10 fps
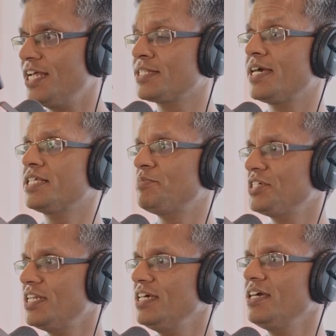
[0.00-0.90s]
In healthcare
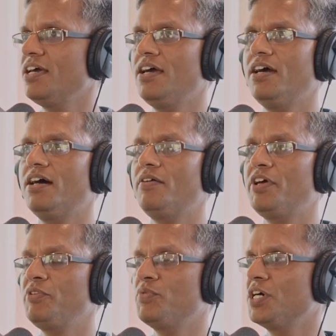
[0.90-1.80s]
especially,
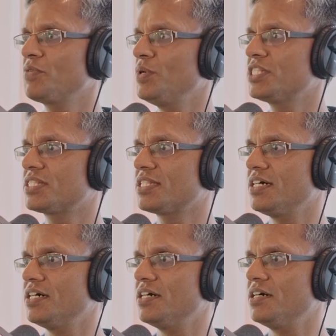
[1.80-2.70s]
uh, when we work with
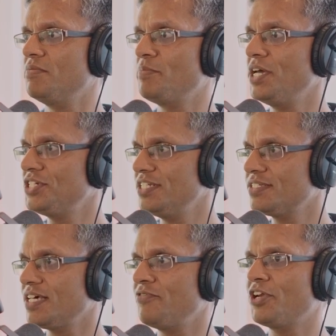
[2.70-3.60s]
uh,
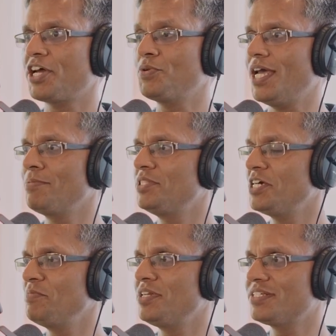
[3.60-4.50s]
patients and we're trying to
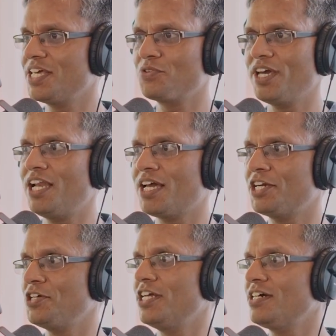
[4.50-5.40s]
help them in saying, okay, I'll
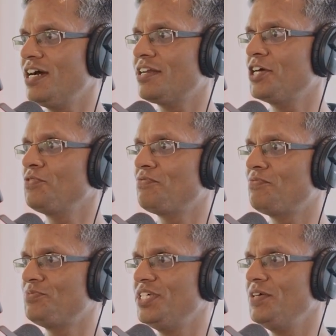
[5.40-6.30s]
collect your data, I'll try to
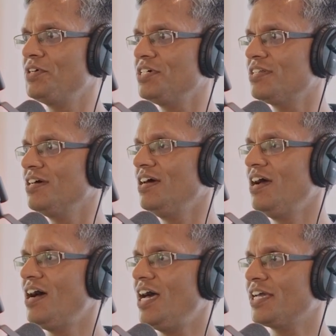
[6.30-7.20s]
see whether
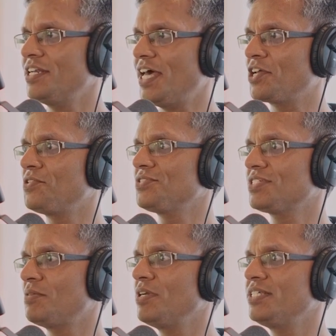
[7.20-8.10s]
I can
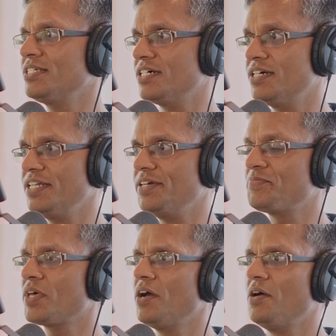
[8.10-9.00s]
diagnose some disease early.